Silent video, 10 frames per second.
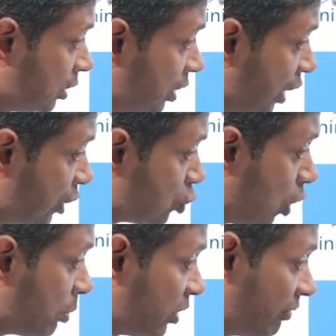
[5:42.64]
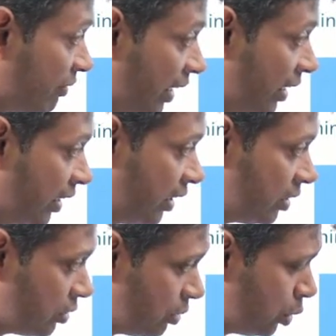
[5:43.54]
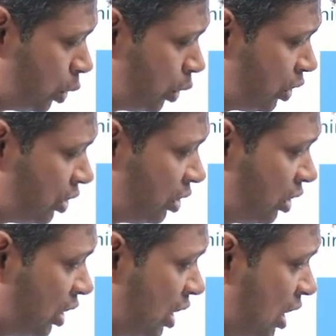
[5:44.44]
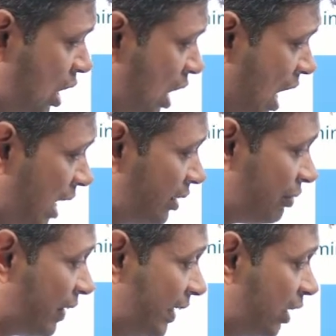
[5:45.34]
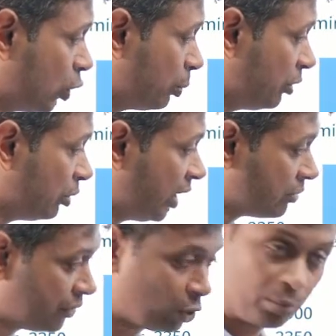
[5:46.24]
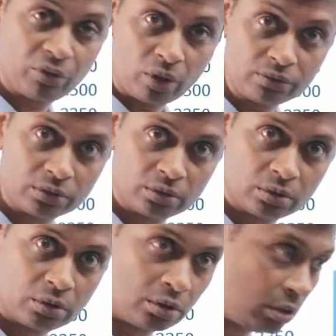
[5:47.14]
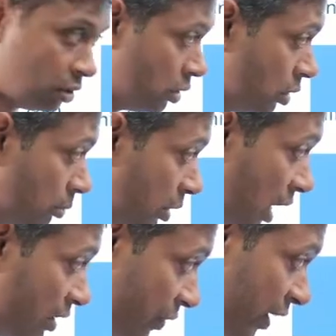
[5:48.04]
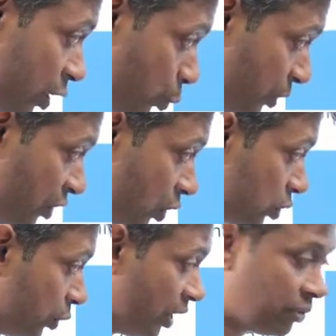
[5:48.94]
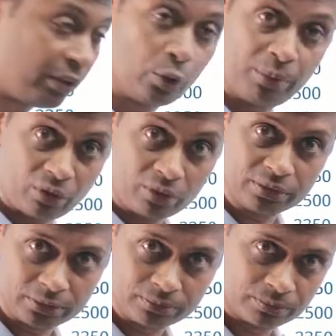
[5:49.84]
The next stop is at 500. So at 500 rupees, you'll get 50 rupees off. But at 500 rupees here also, you get 50 rupees off.